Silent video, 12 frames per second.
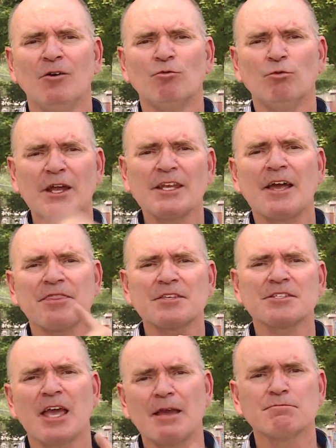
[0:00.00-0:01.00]
running at the
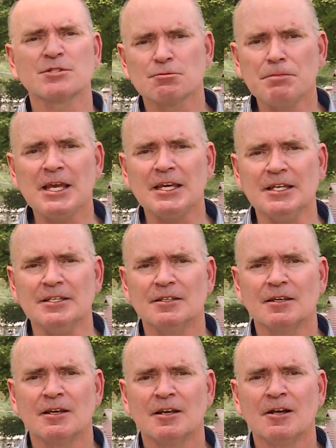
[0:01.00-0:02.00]
same
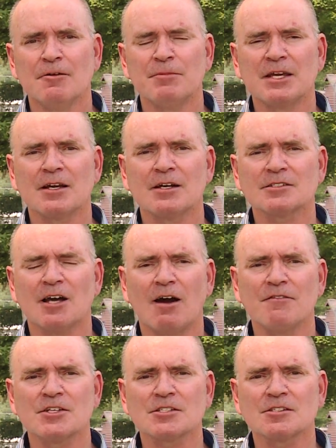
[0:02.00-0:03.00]
speed? Because
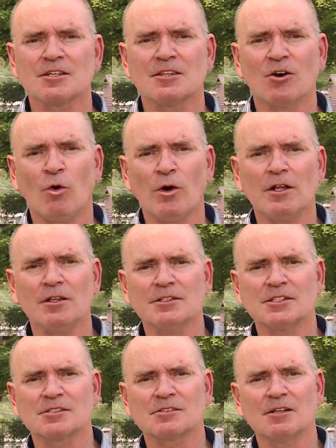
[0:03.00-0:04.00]
obviously the oil
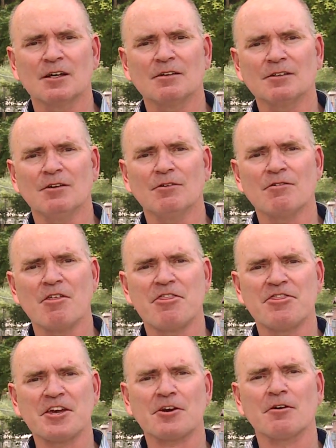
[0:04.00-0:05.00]
is you know,
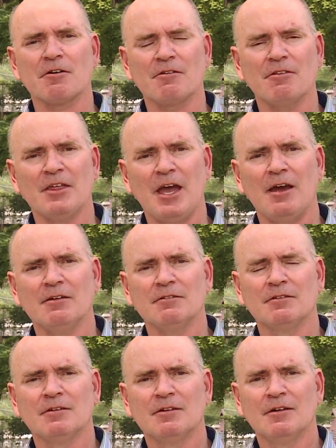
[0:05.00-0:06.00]
thicker than